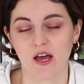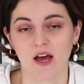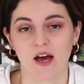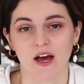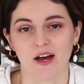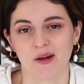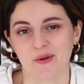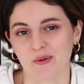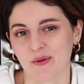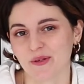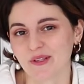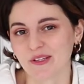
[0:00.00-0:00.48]

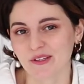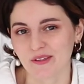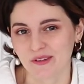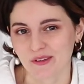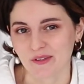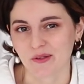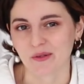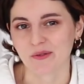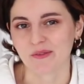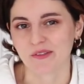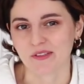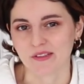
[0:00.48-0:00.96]
I really
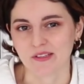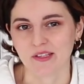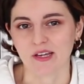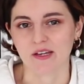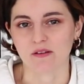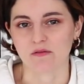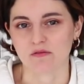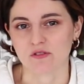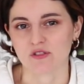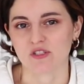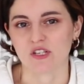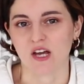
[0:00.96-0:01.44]
thought that I
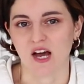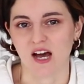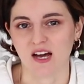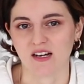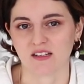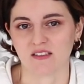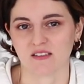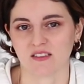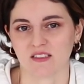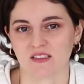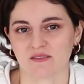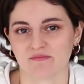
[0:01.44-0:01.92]
was
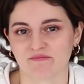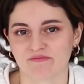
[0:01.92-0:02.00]
ugly.